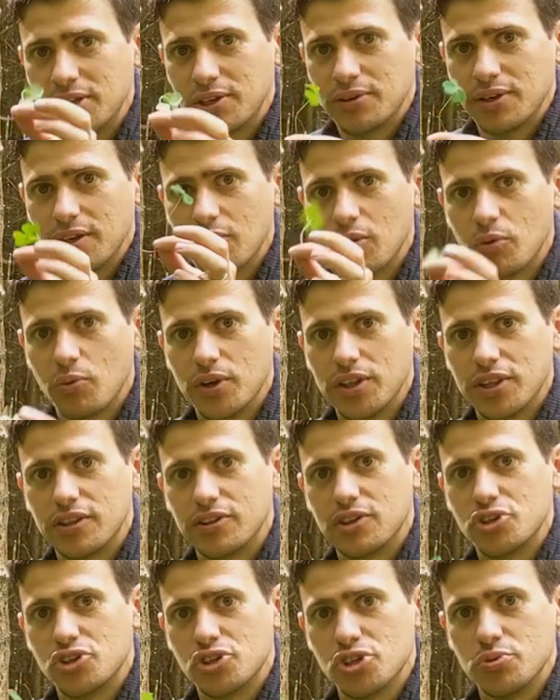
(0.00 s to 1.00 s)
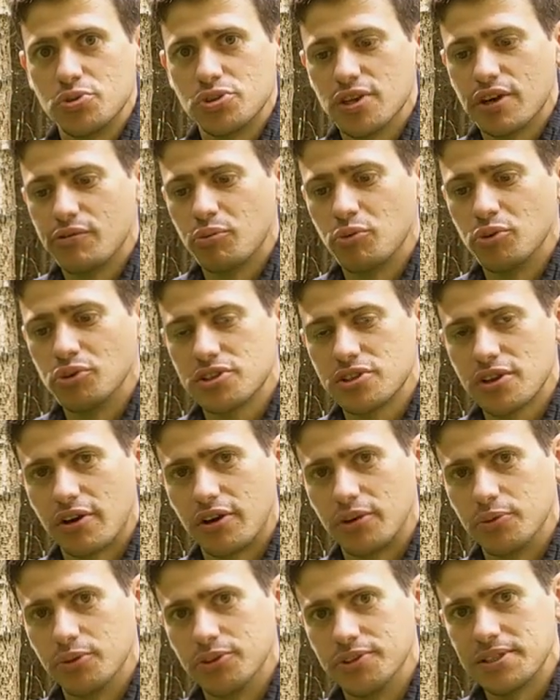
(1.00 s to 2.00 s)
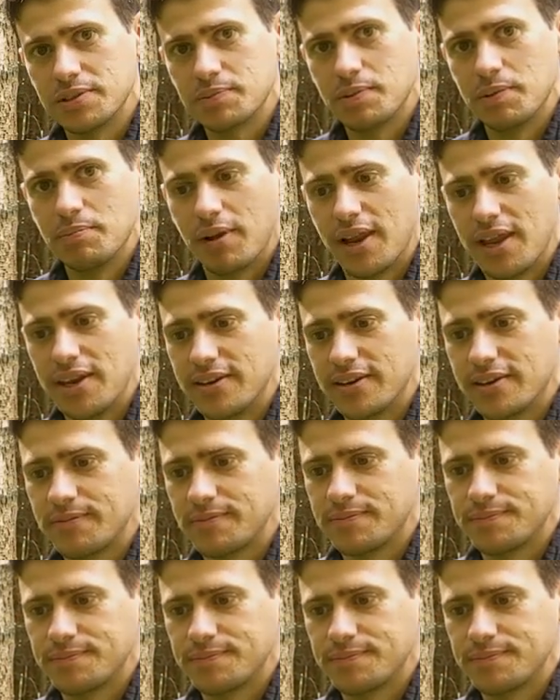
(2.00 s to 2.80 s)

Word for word: doing with the juice of wood sorrel once it's been blended.